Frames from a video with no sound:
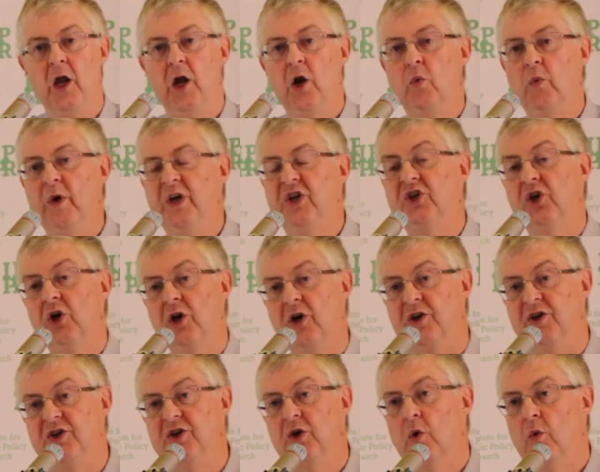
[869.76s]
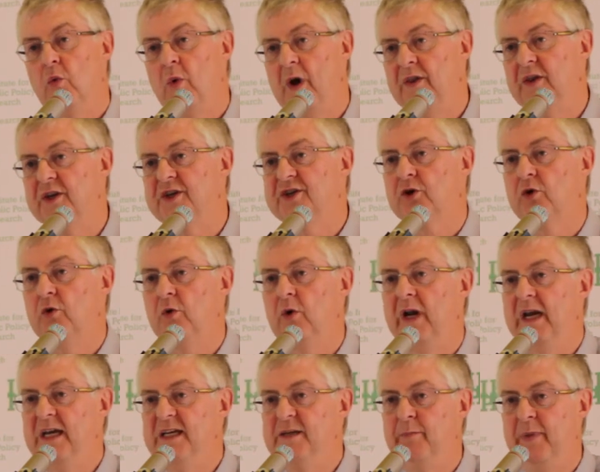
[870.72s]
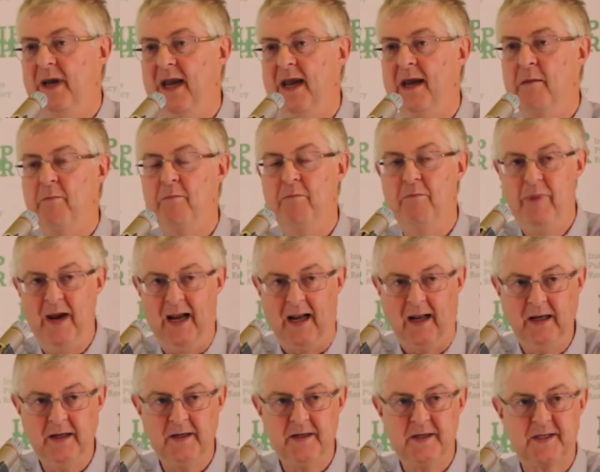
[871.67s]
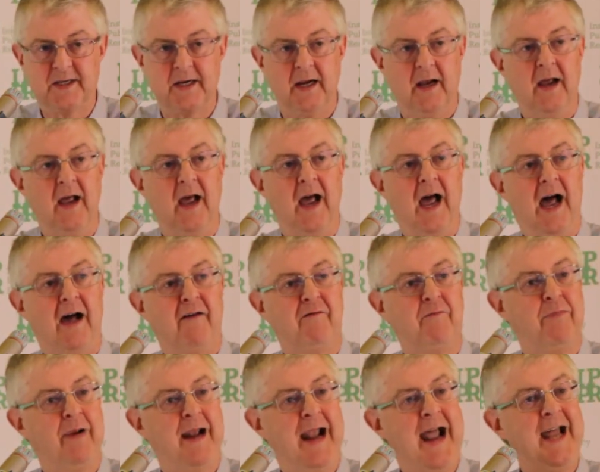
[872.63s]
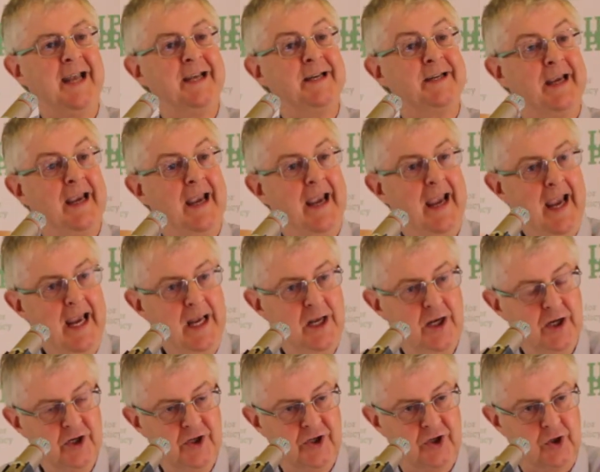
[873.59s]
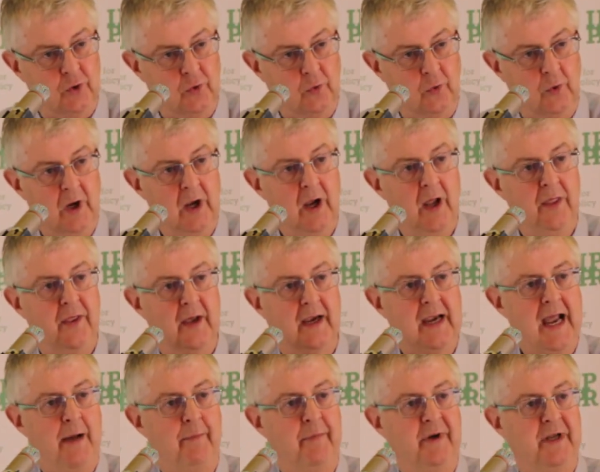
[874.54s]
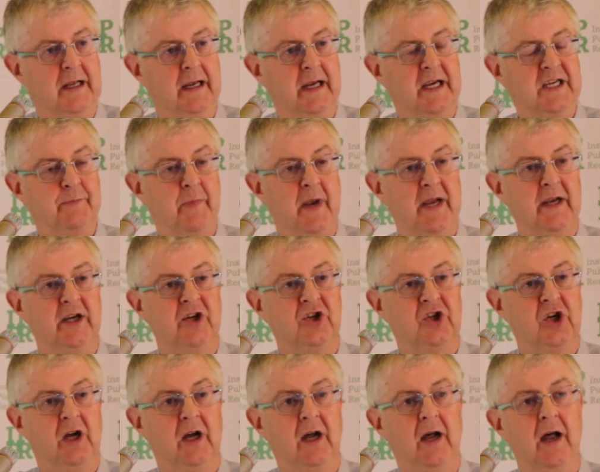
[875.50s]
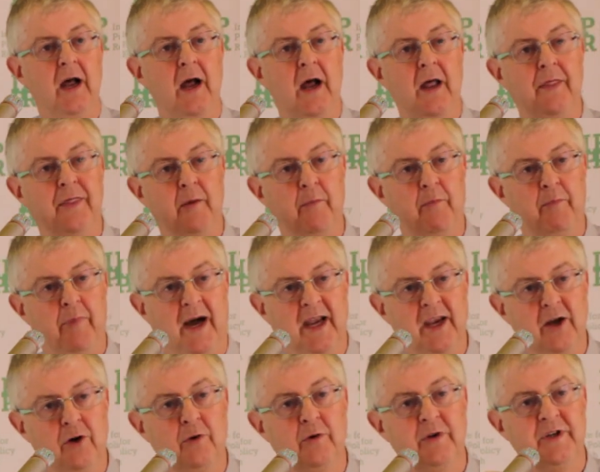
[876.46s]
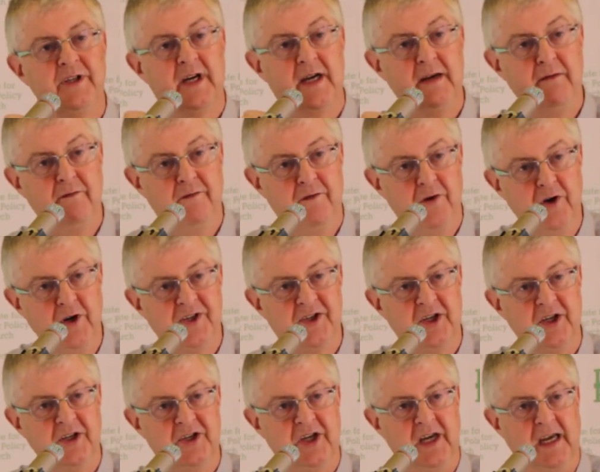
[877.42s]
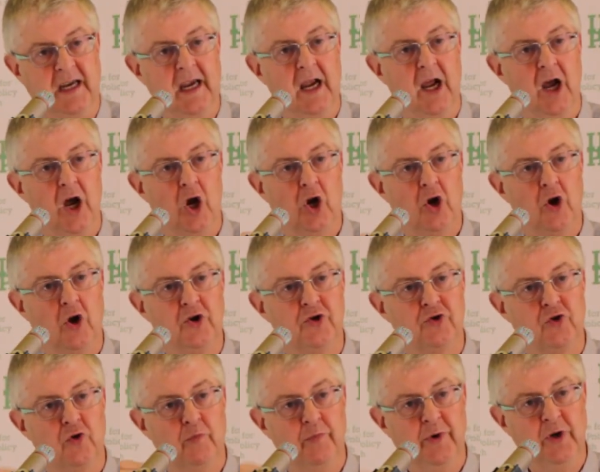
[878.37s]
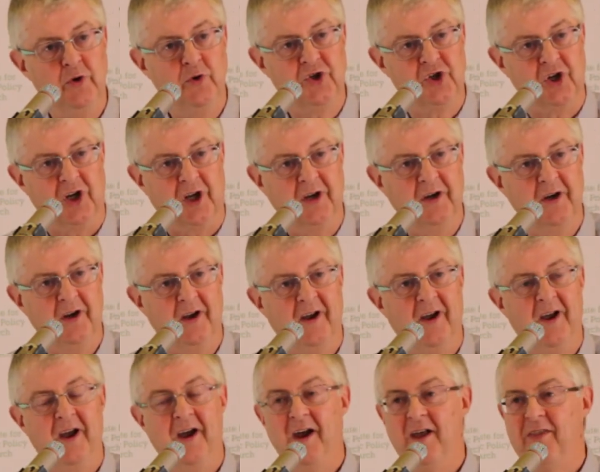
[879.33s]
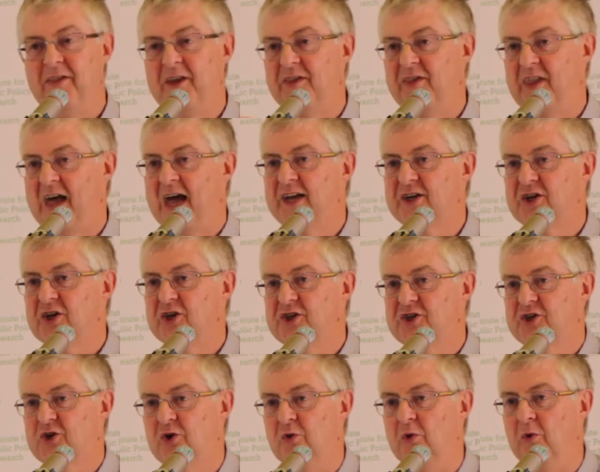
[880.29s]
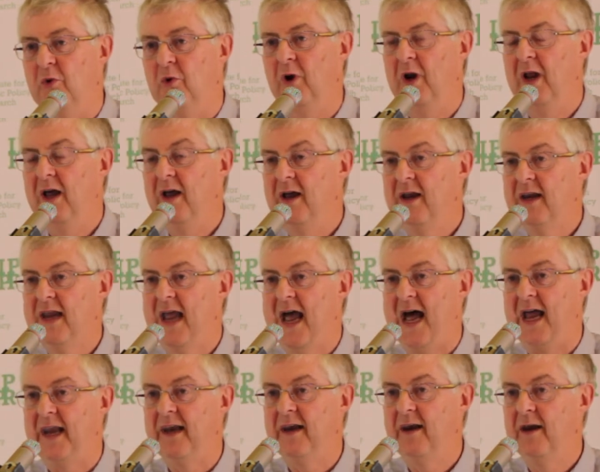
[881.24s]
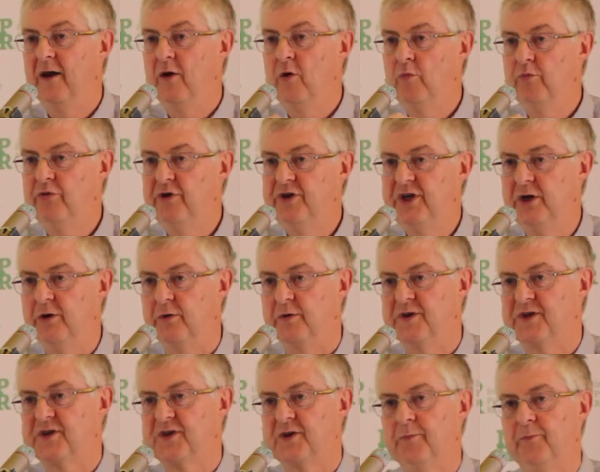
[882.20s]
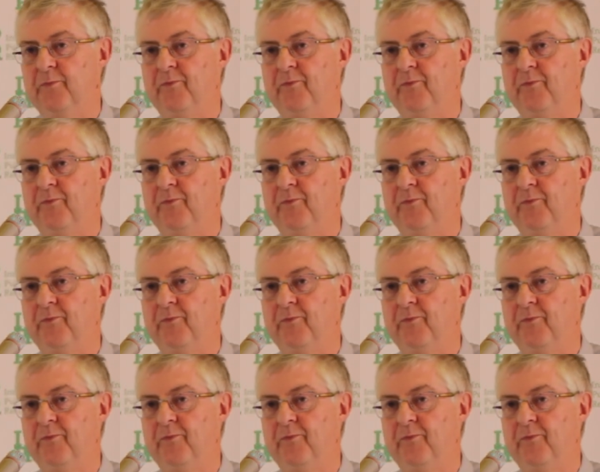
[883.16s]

We should, when the school is being built, have planned into the capital expenditure the biodiversity contribution that that school can produce.